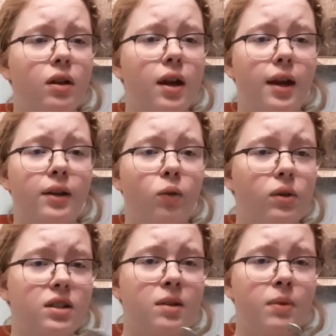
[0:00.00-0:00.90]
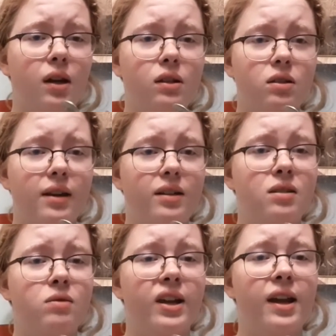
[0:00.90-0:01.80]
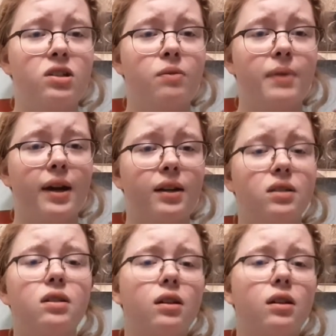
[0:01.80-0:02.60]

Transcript: and you want to see me guzzle down some ketchup packets,